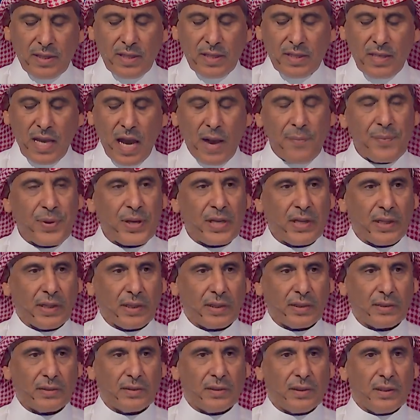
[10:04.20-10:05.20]
happening
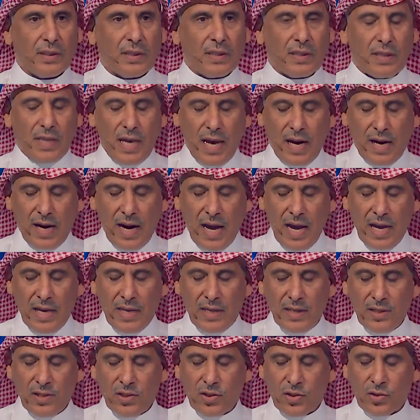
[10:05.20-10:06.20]
The
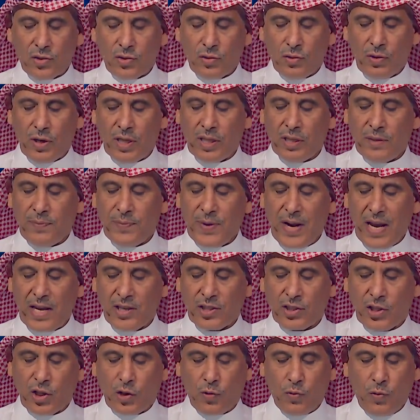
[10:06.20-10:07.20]
Alliance to End
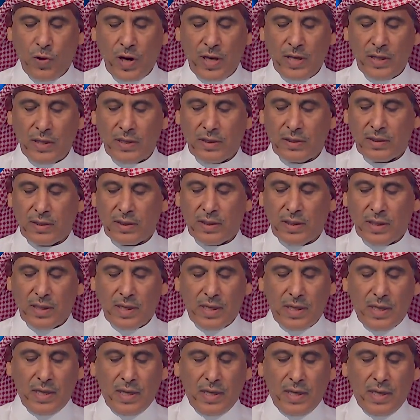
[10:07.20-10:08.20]
Plastic Waste
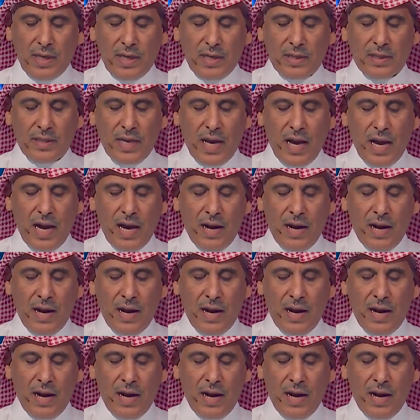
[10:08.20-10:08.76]
is a